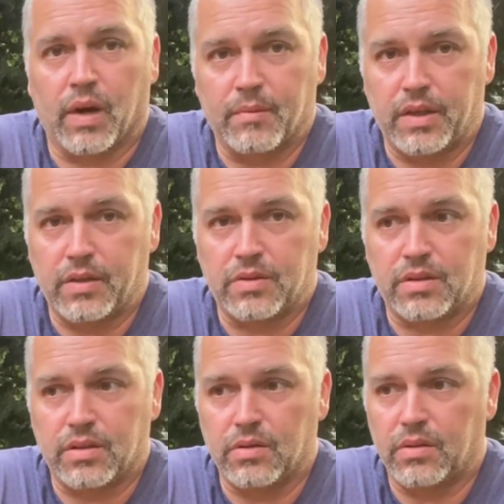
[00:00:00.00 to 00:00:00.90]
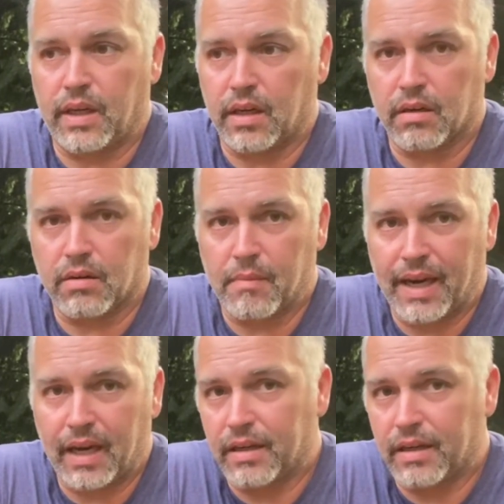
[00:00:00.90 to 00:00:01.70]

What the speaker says: I'm used to here in Maine.